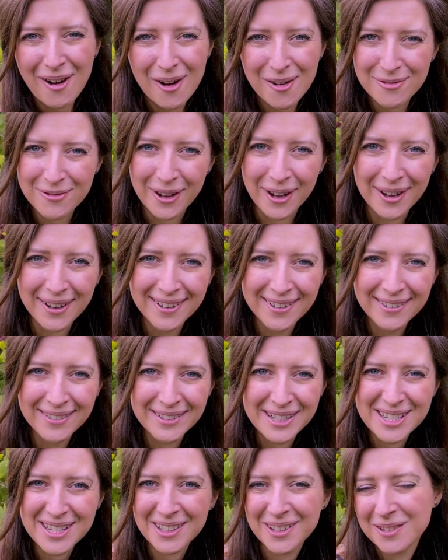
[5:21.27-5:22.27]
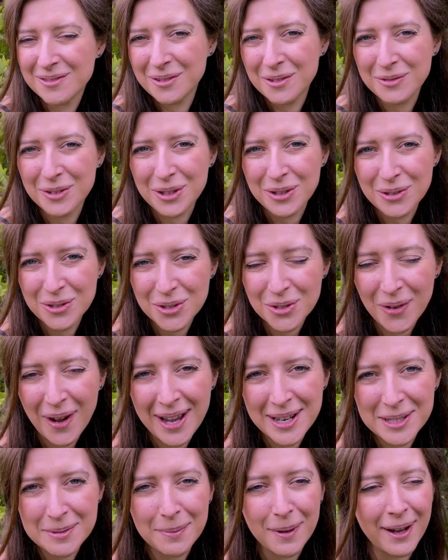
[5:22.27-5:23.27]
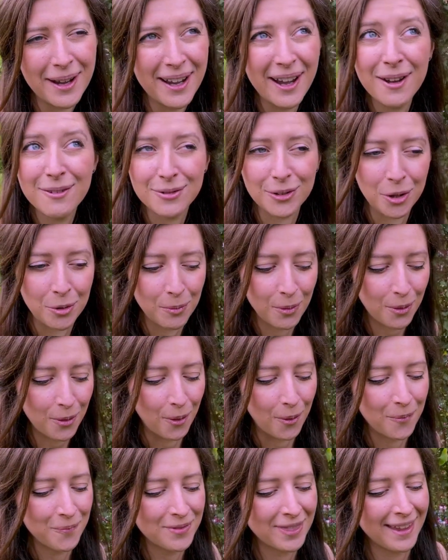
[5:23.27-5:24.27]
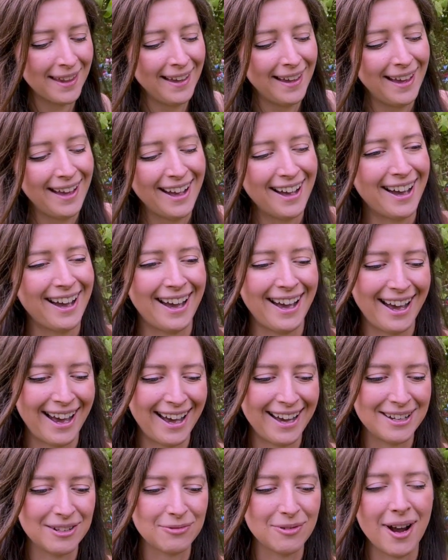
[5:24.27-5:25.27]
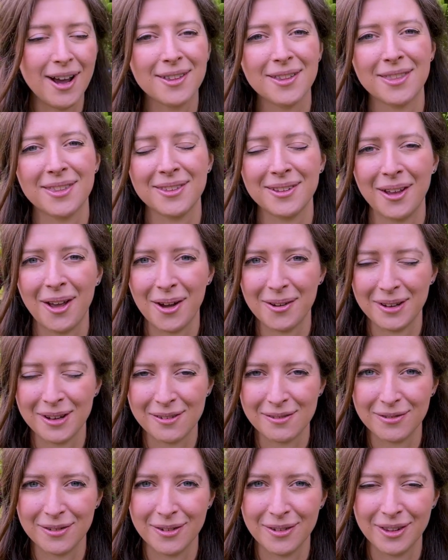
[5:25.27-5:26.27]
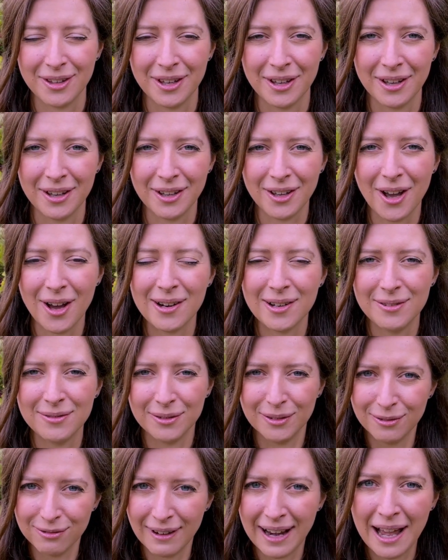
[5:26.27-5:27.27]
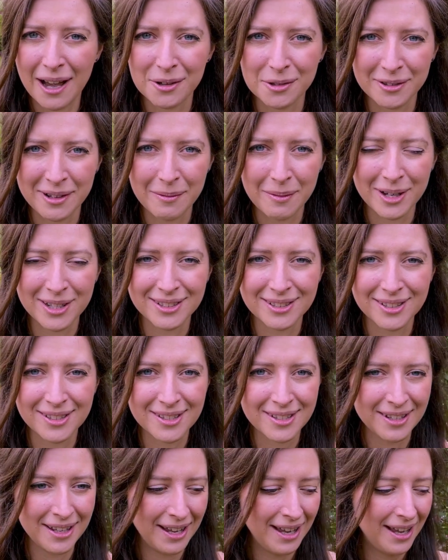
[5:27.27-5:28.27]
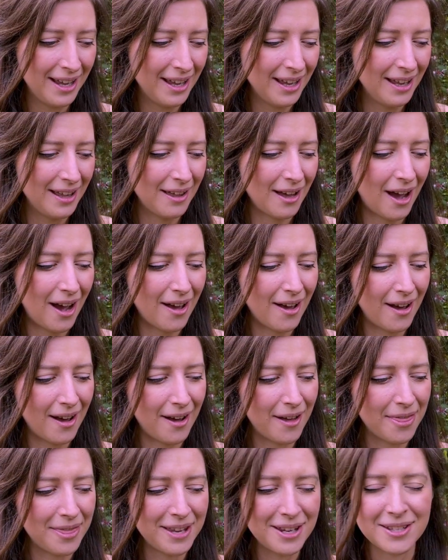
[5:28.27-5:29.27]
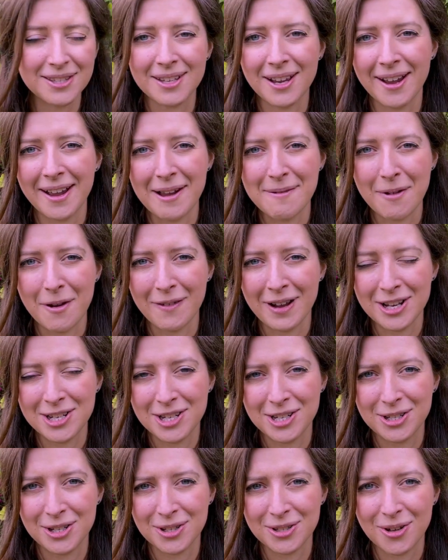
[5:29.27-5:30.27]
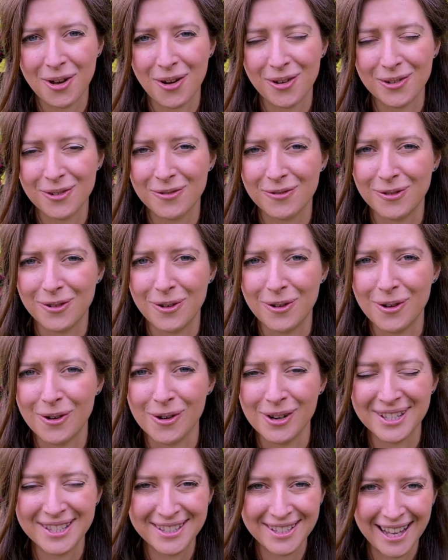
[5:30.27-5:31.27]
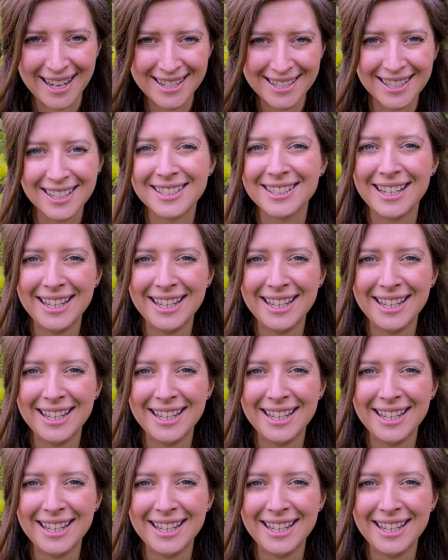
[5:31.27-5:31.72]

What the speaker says: offer which I couldn't refuse, so I had to buy a few more. And rather than going for the colourful flowery ones, this time I've actually just gone for scented